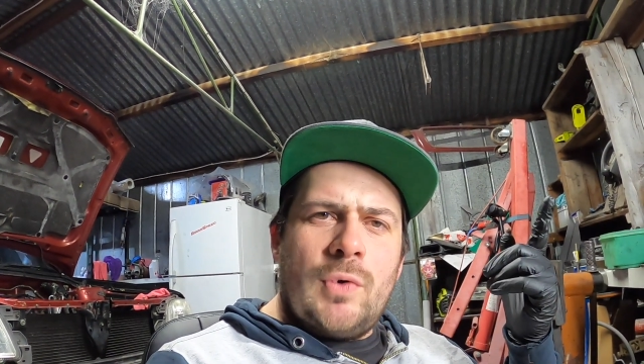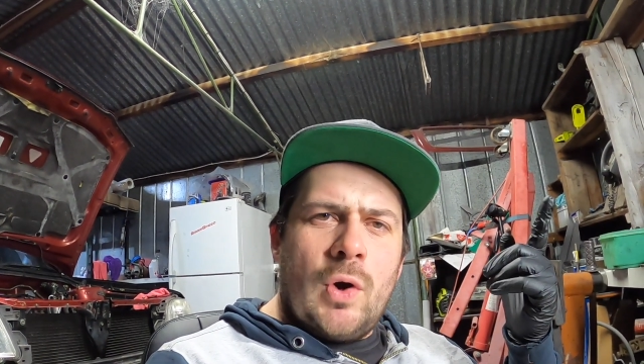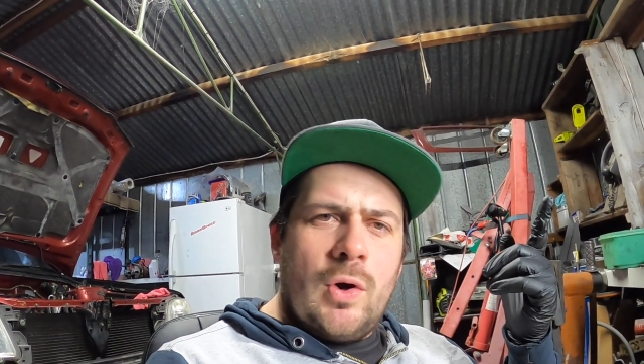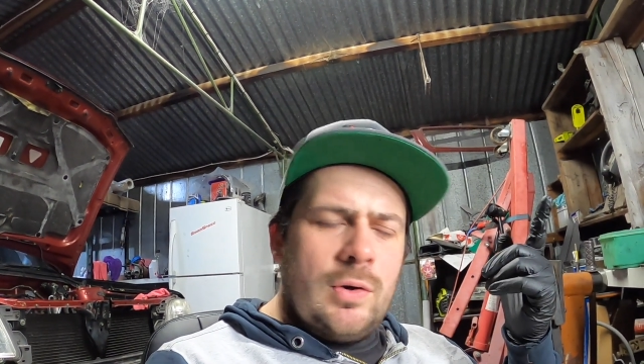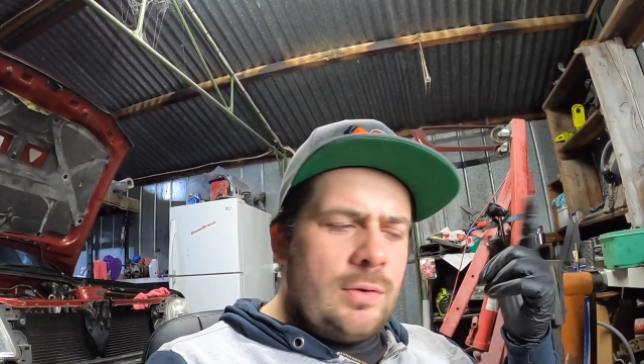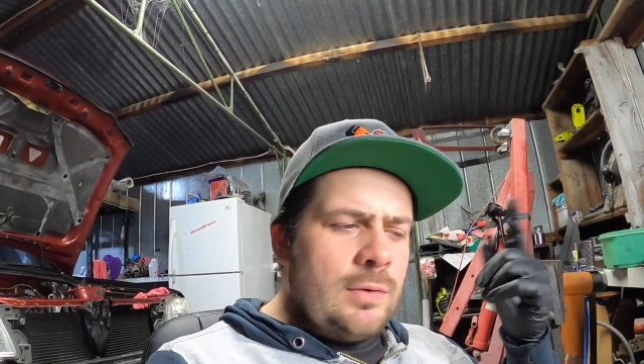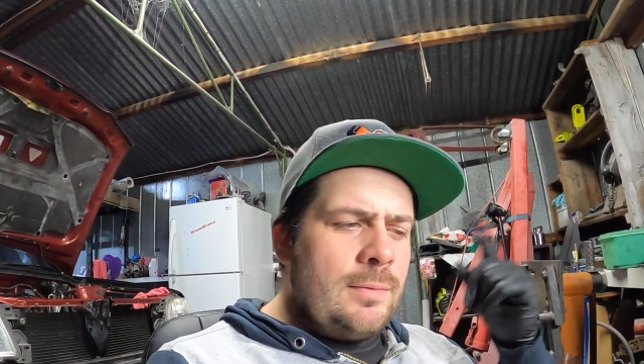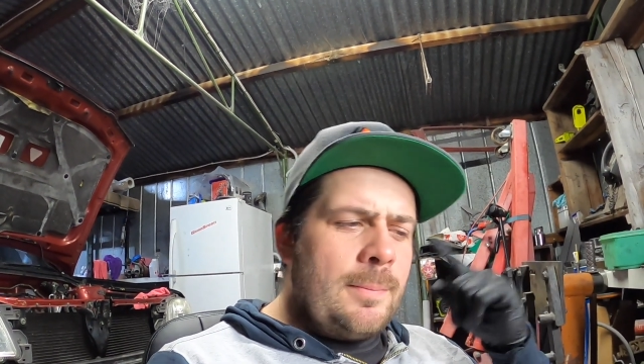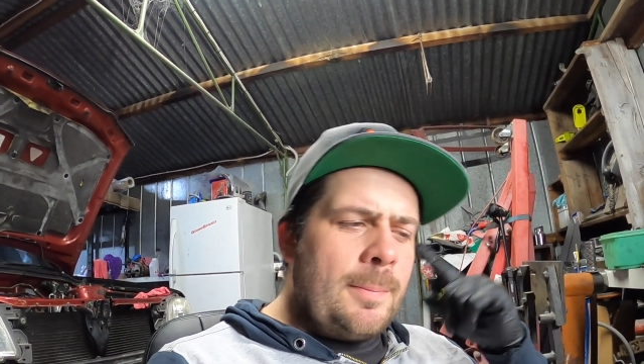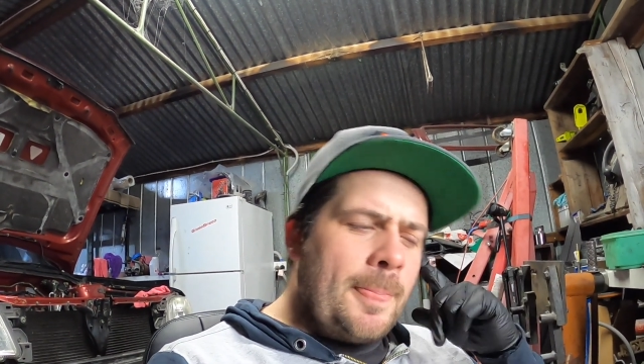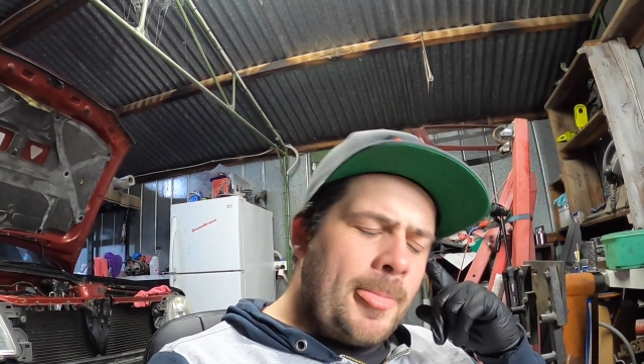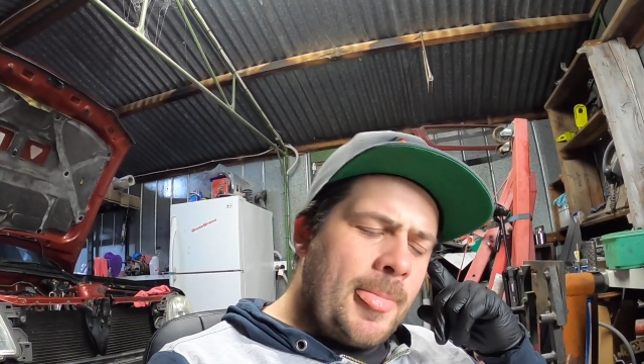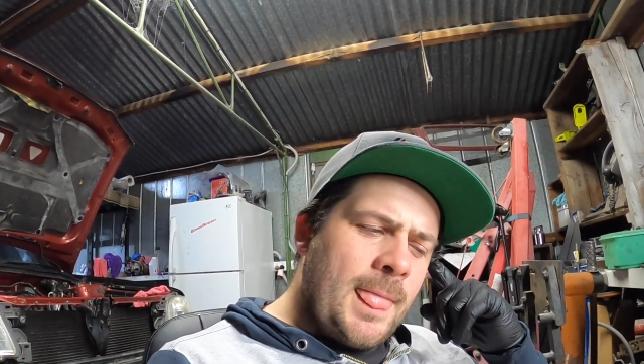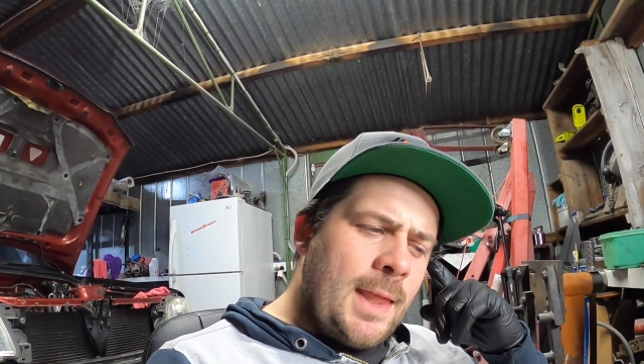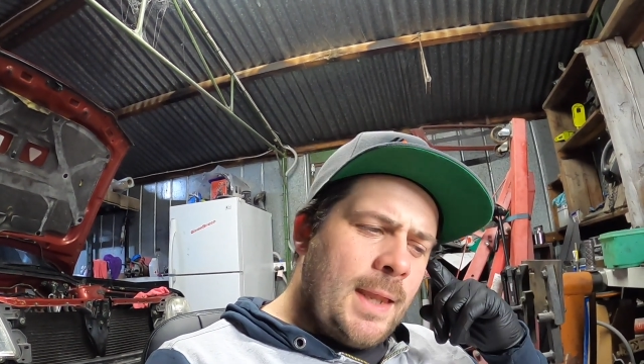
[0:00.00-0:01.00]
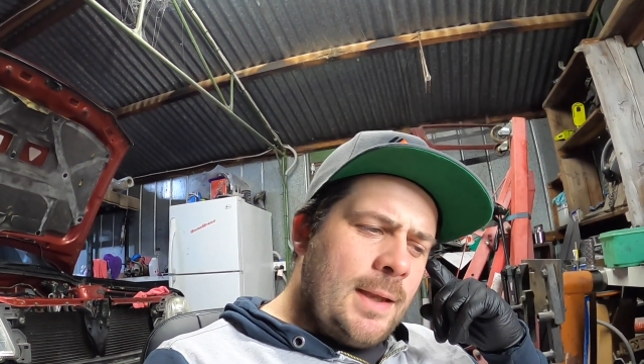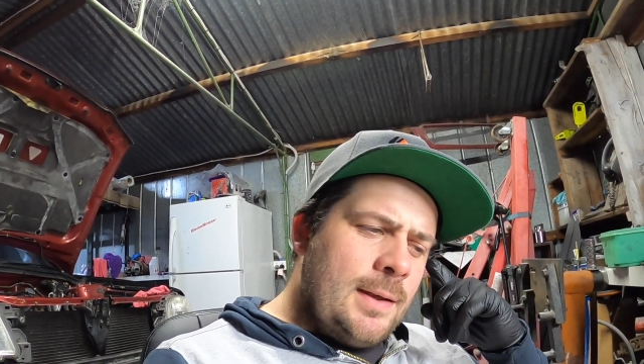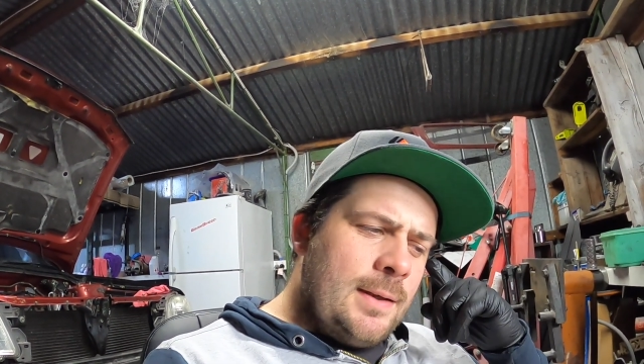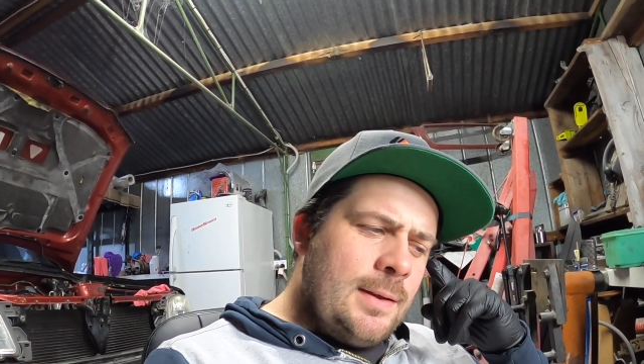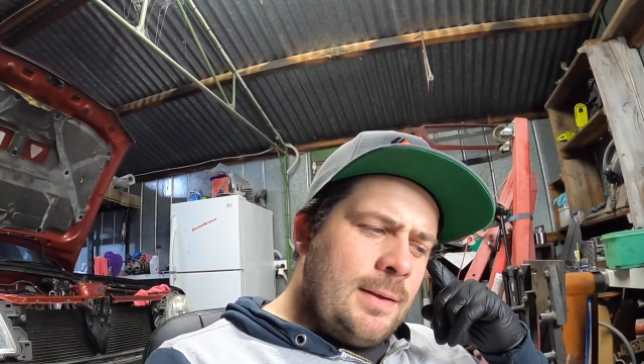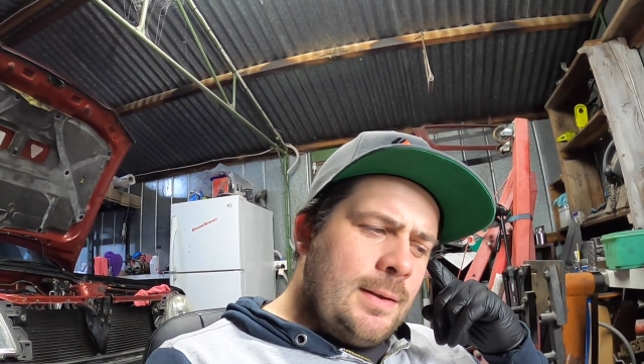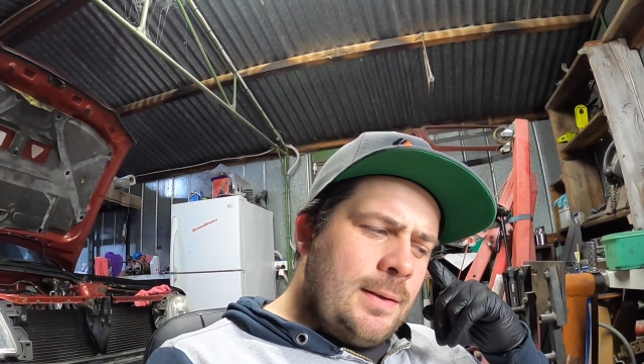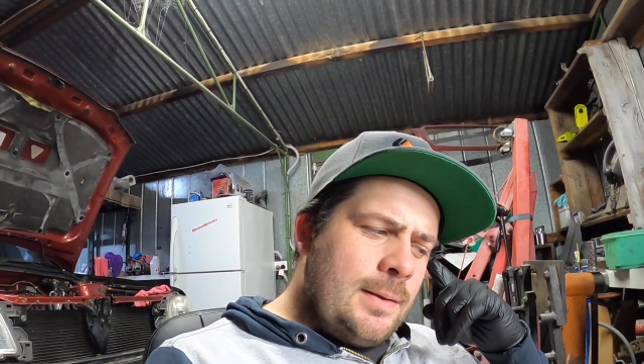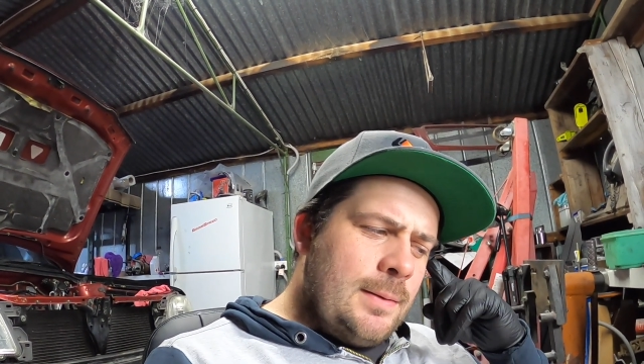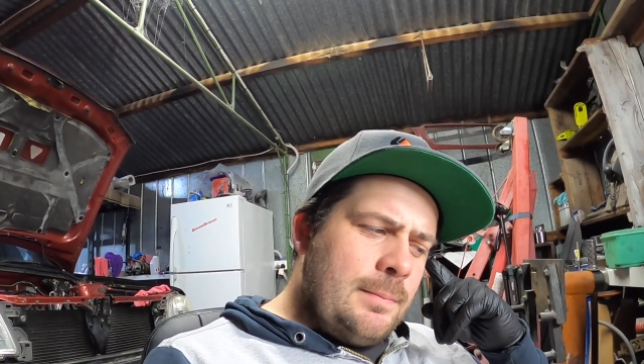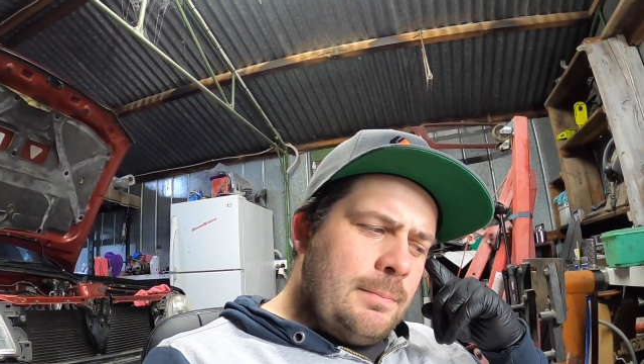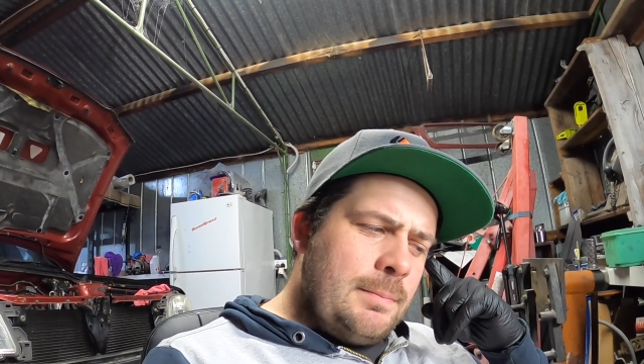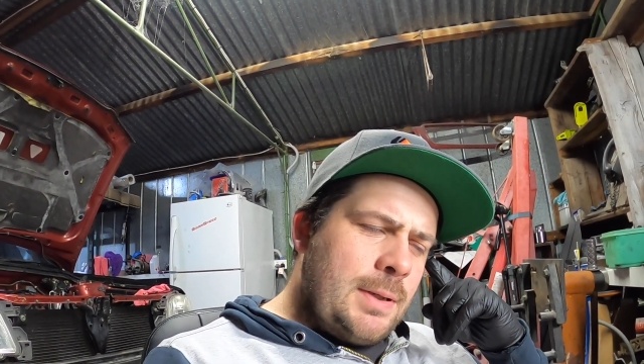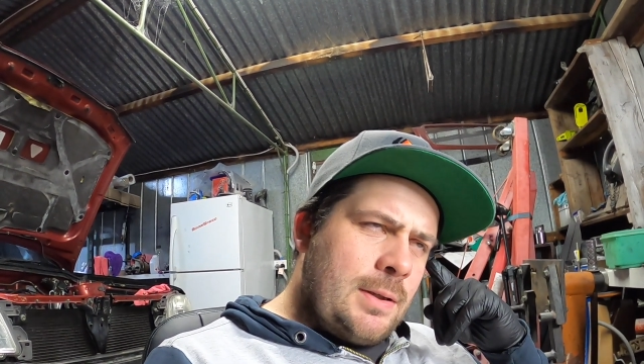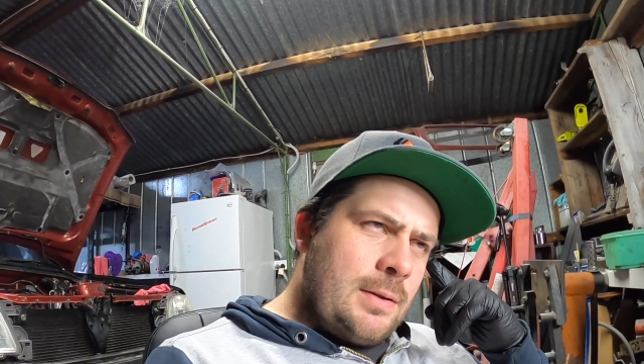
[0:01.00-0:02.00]
wrong?
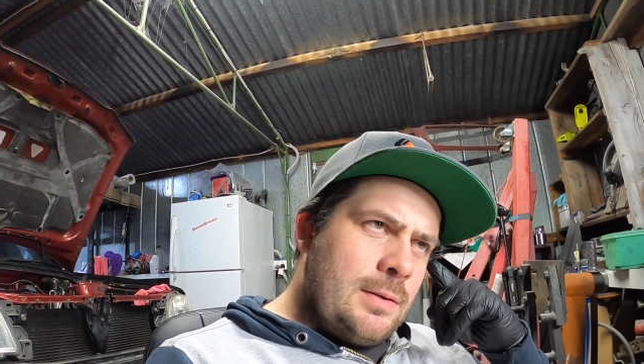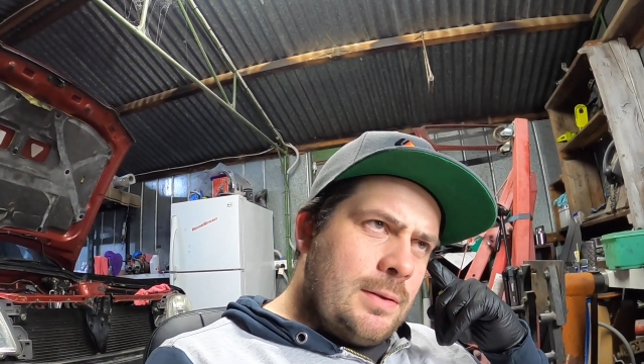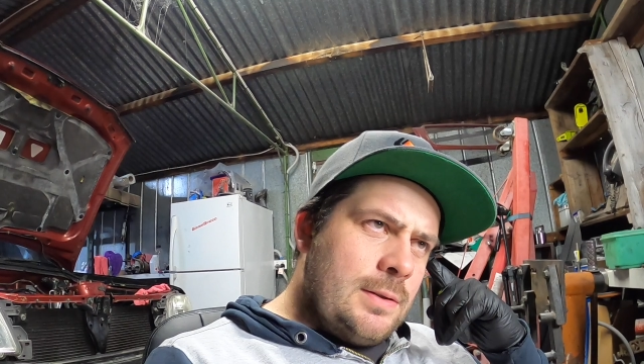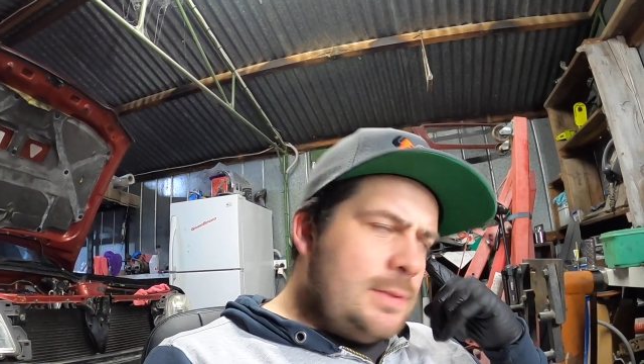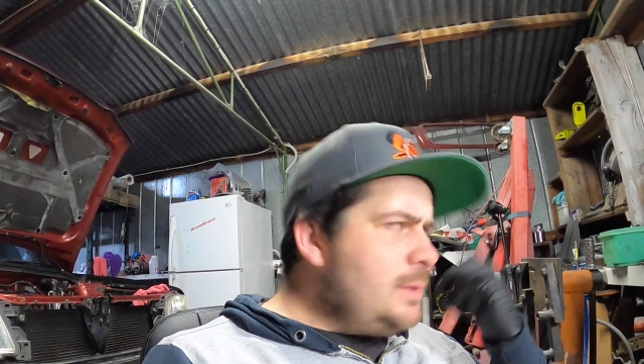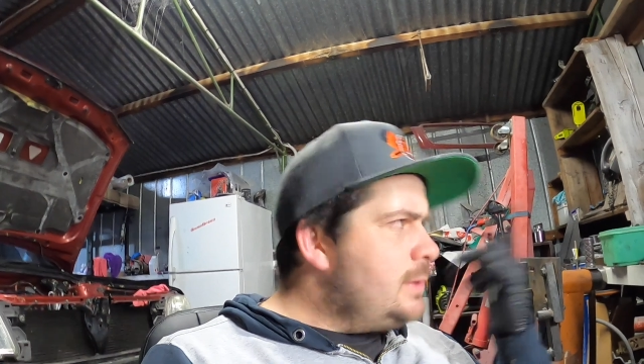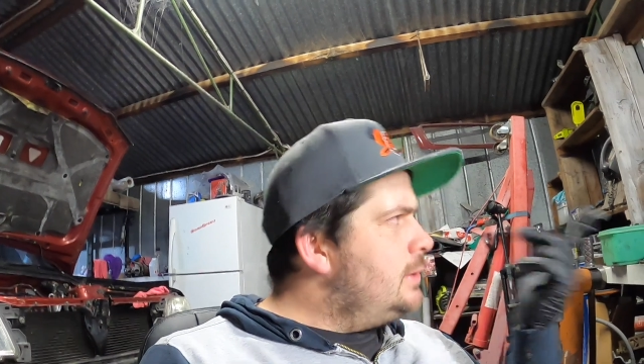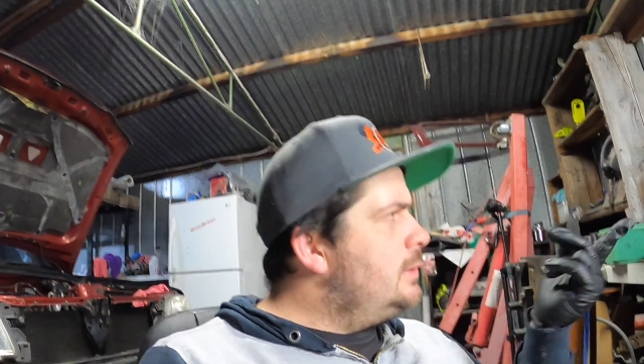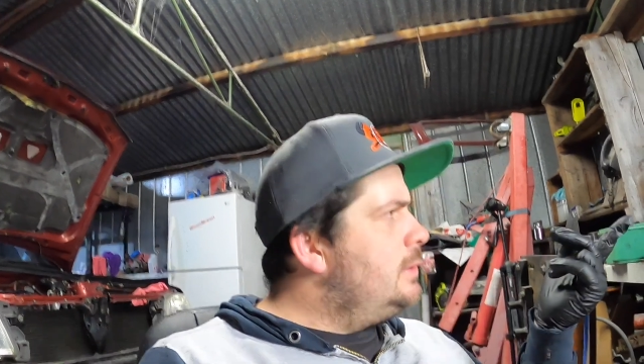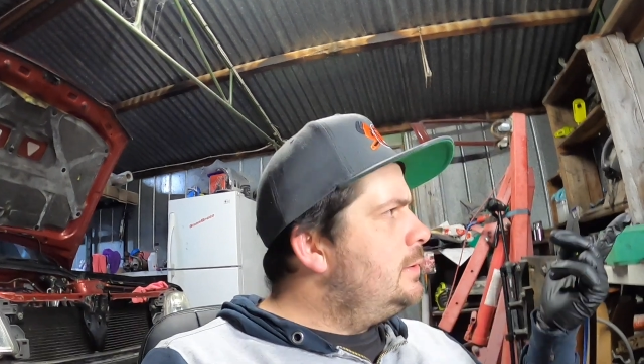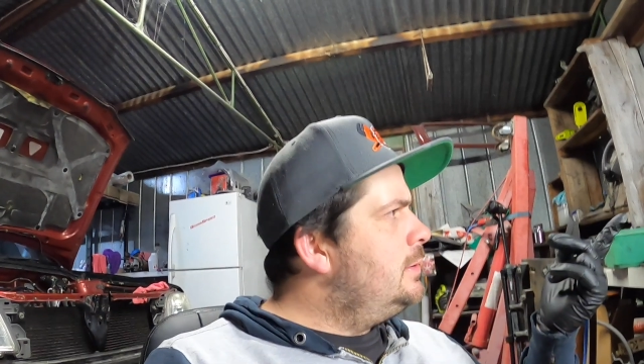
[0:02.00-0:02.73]
Because